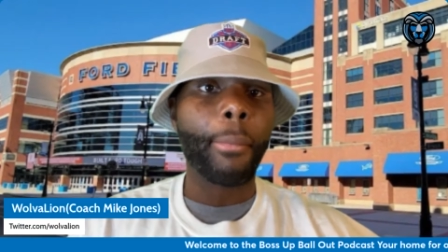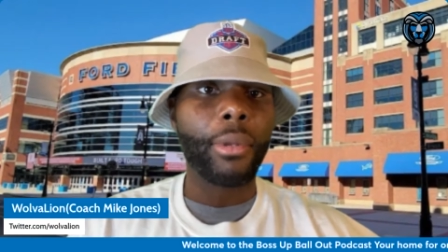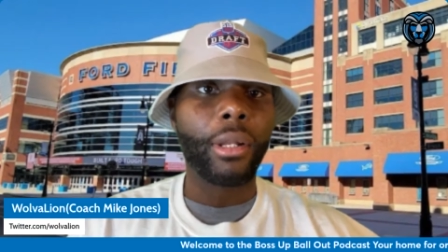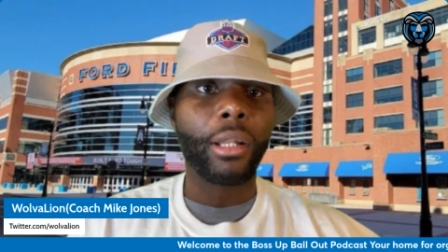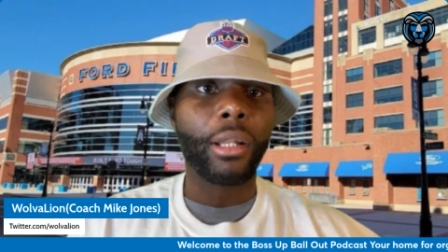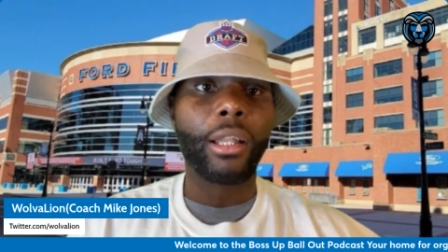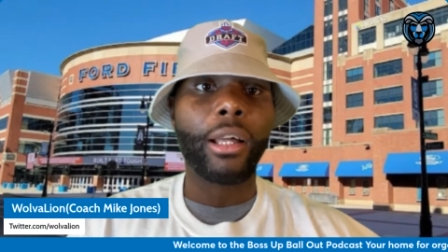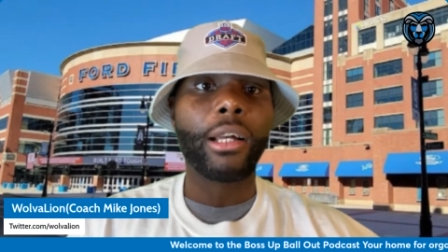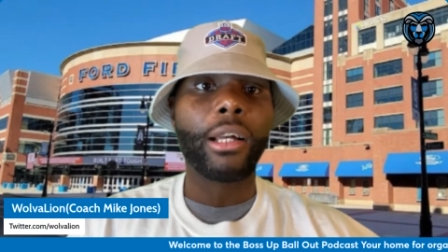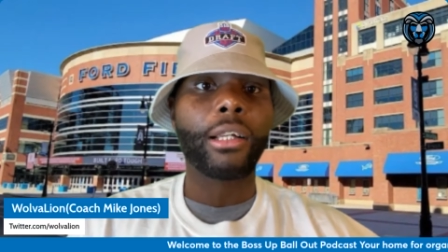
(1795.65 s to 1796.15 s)
The
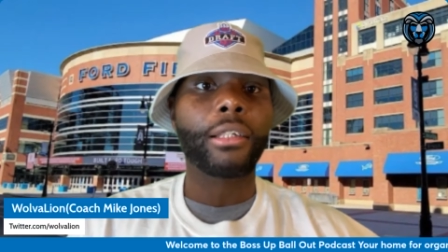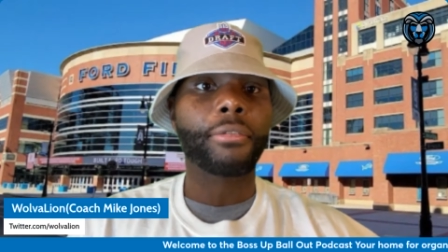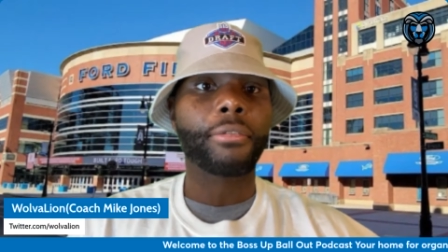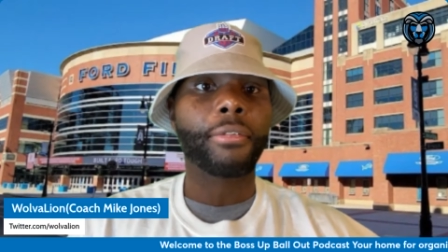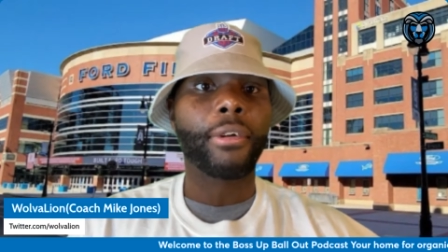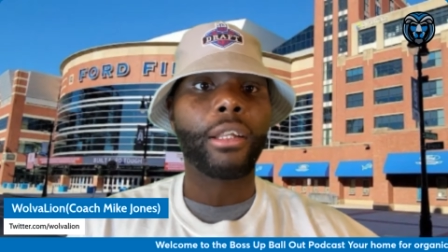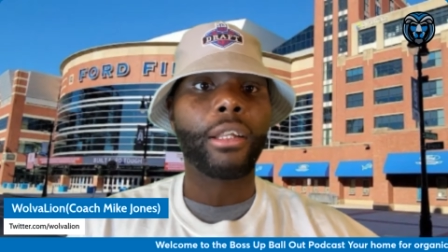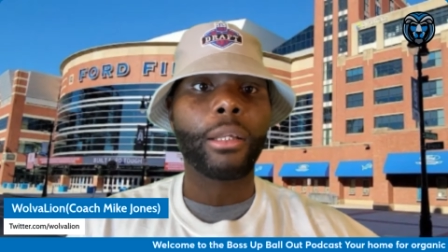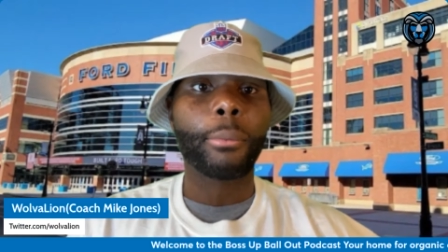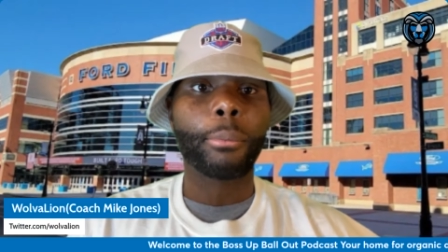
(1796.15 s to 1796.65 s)
Lions
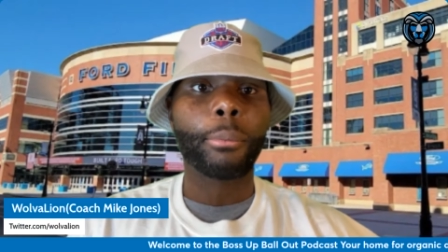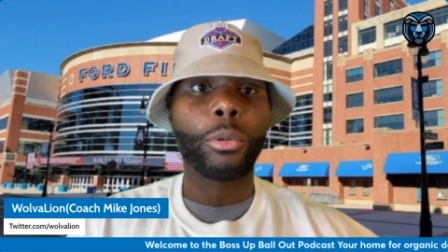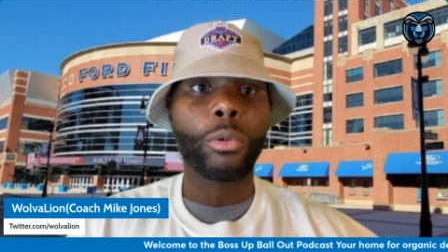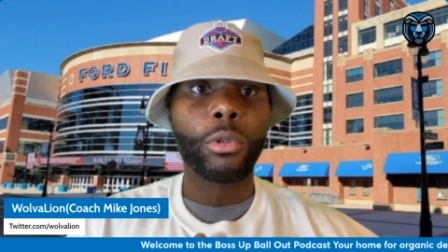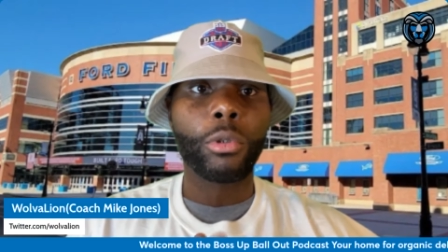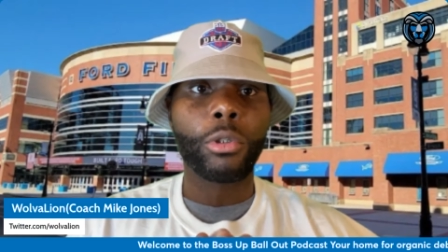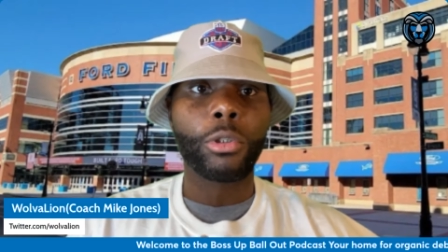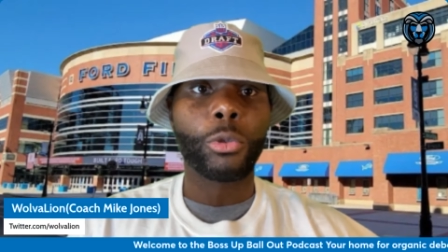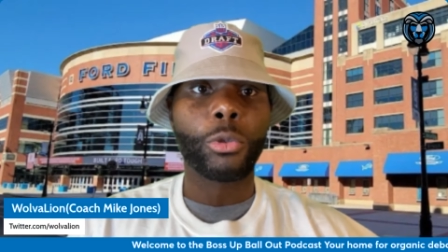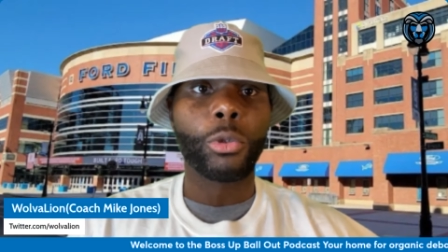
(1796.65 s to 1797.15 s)
finally pulled
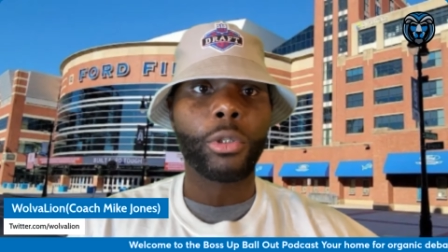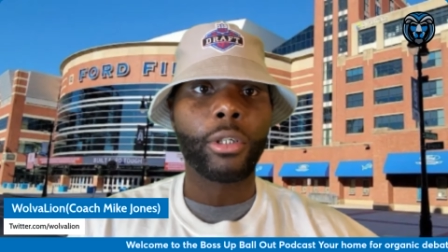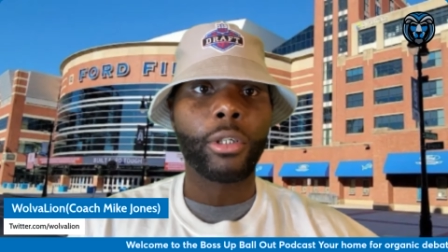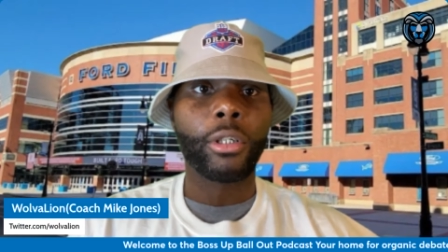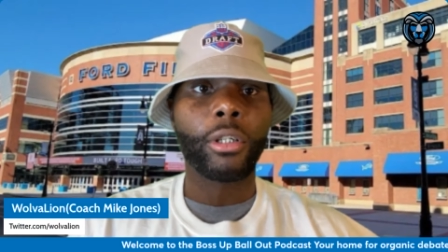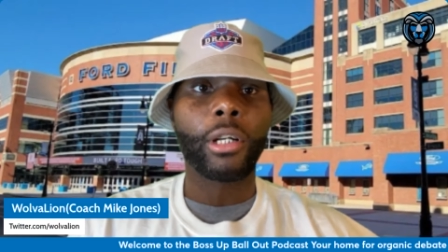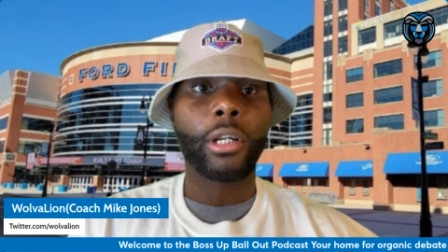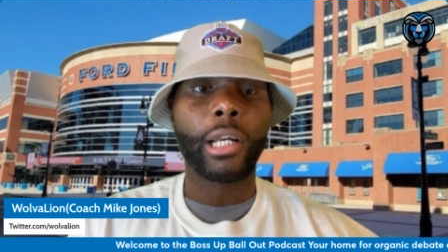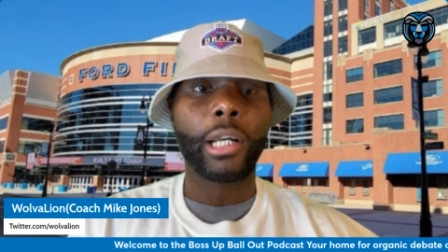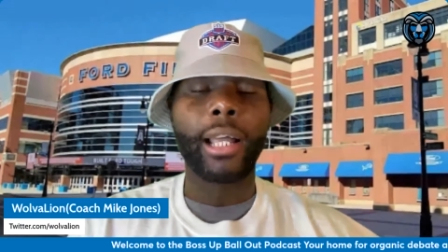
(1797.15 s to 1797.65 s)
the trigger
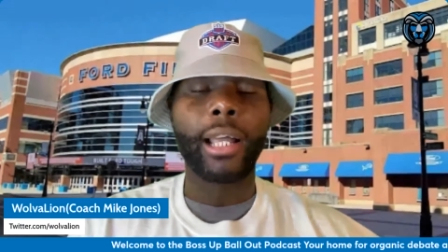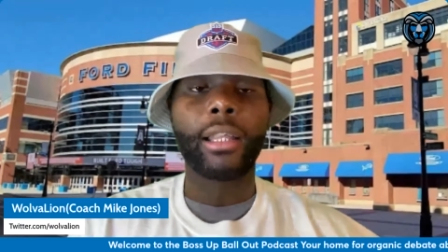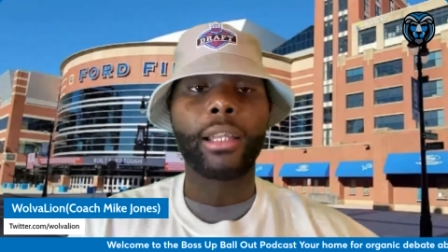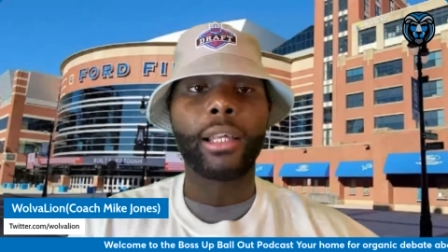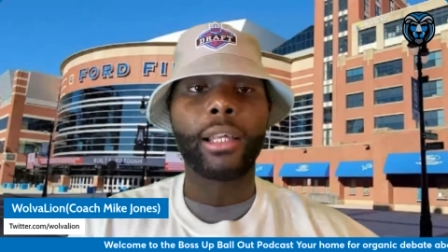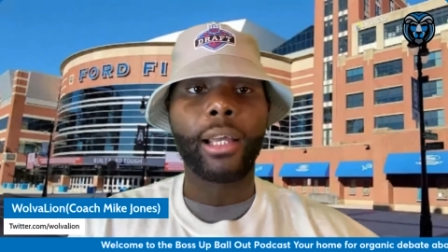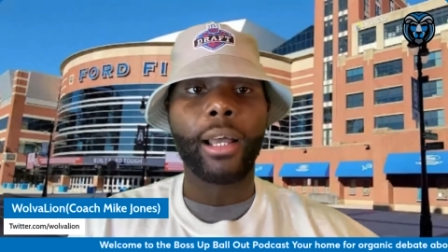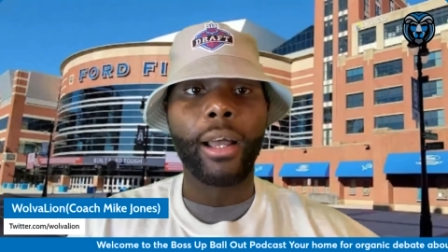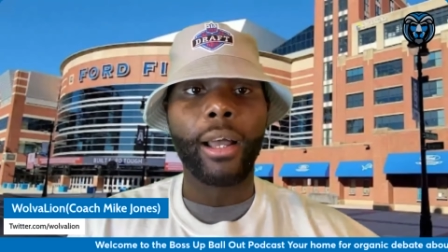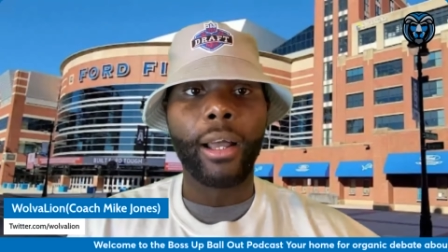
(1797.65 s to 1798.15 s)
and got the
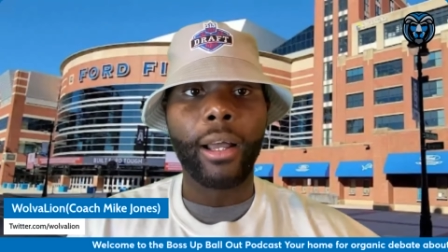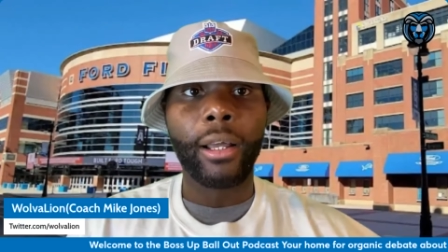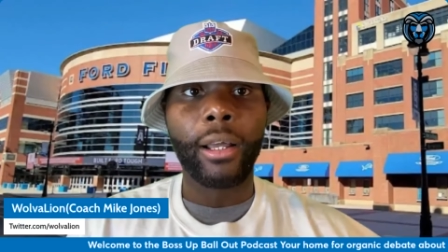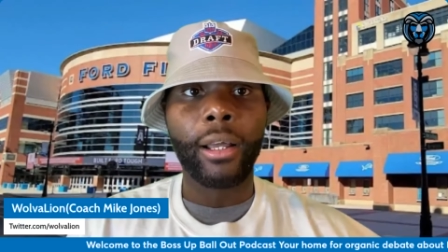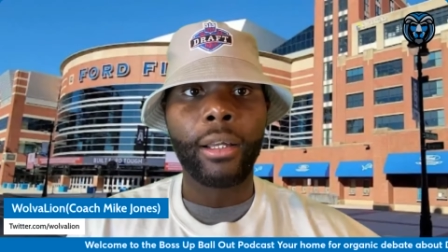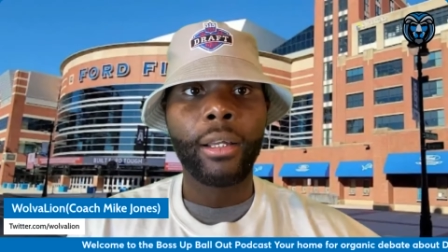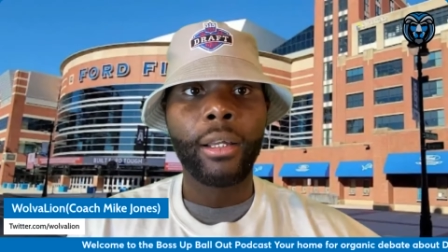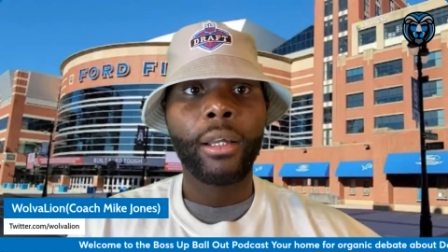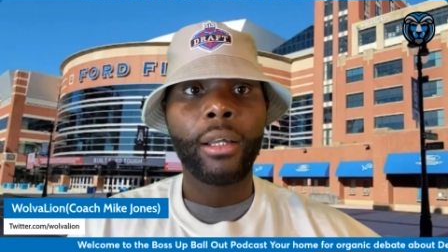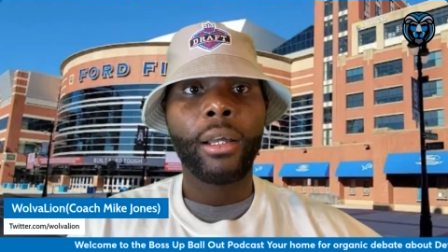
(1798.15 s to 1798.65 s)
guy
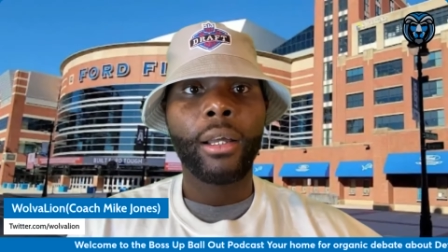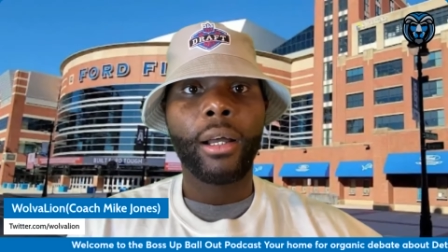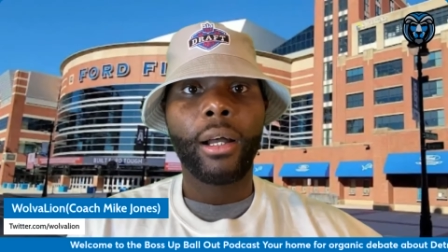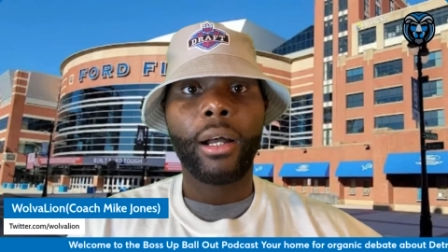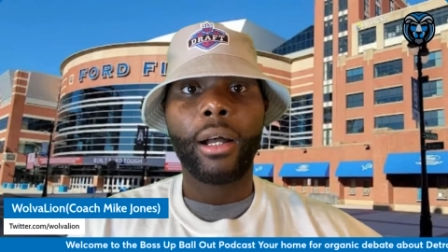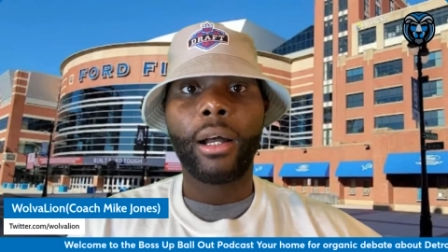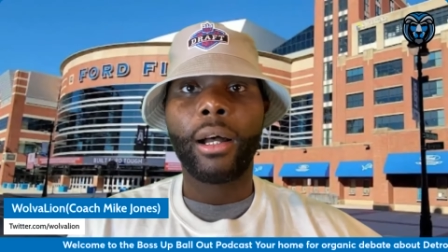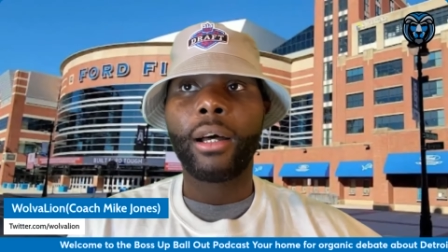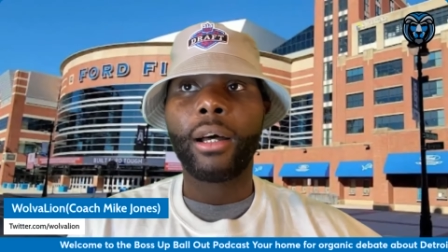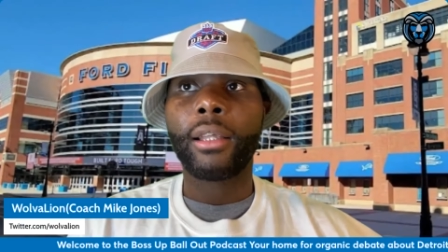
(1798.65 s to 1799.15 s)

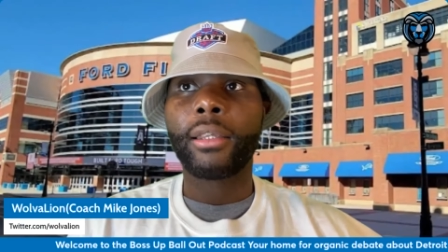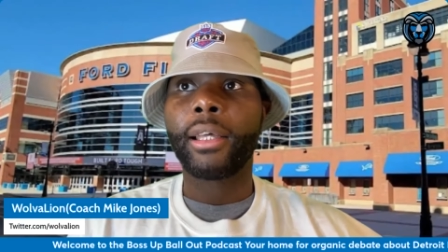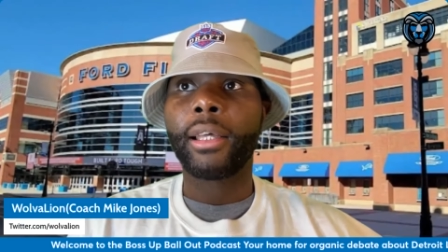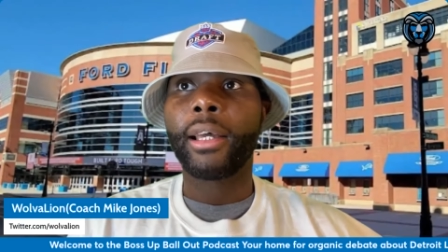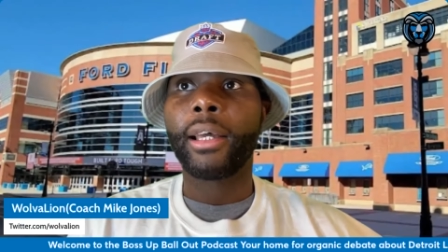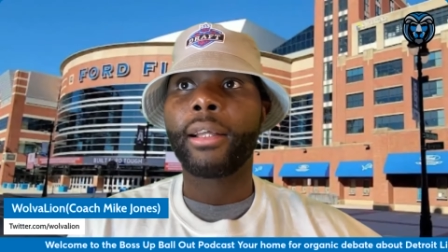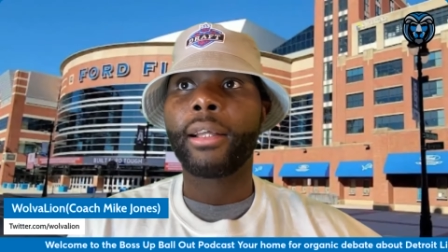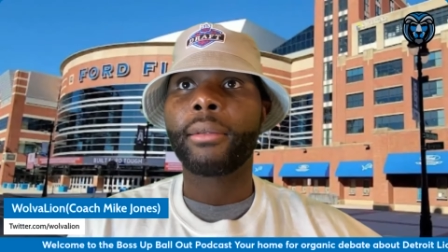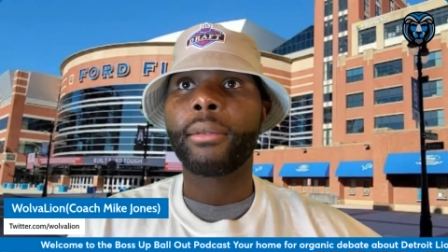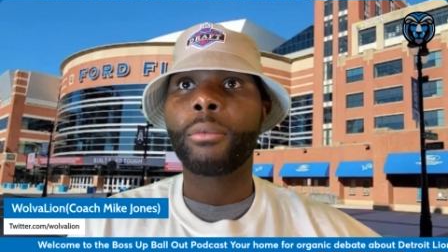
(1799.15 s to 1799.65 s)

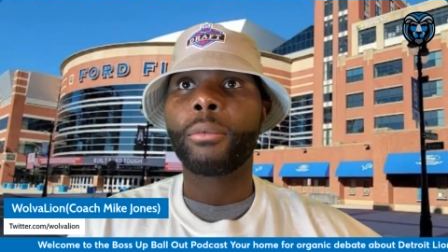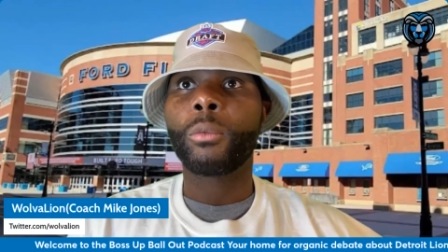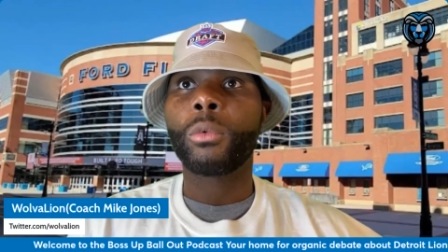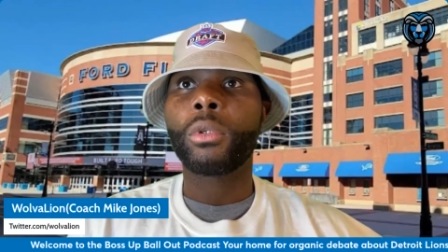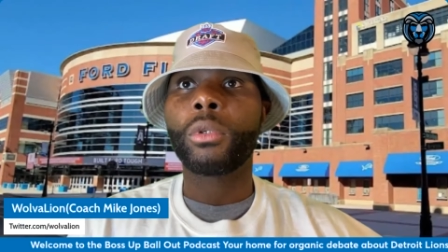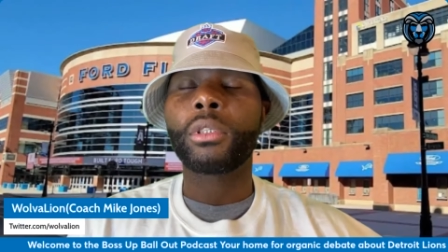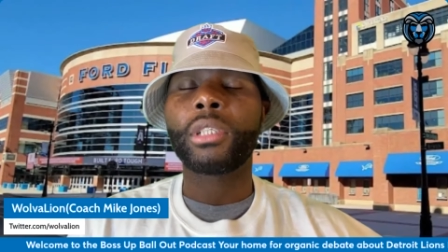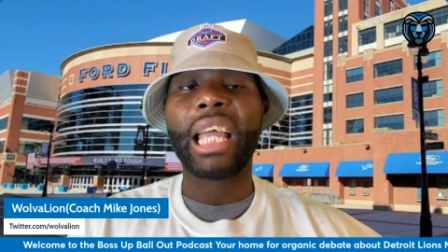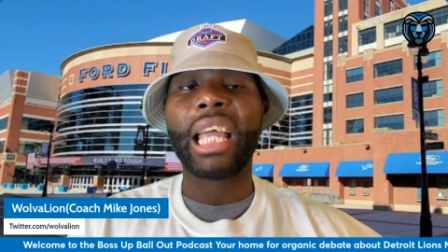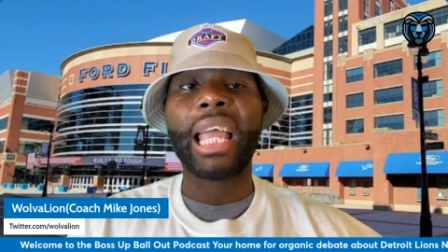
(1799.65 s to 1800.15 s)
that
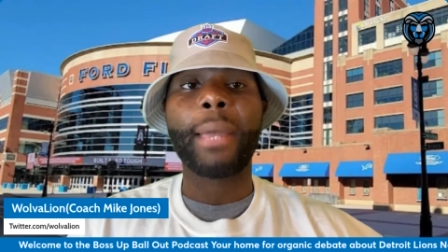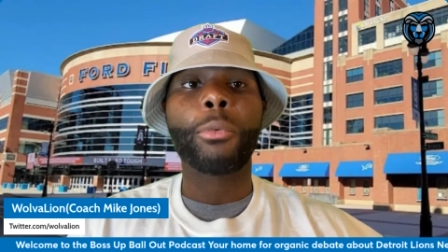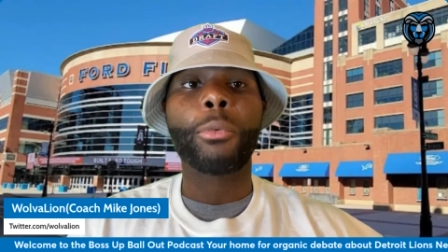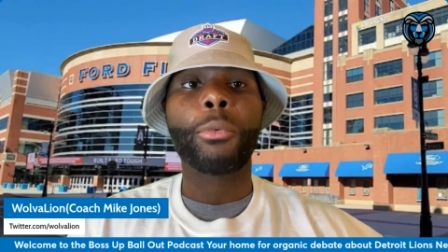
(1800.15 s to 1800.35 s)
was able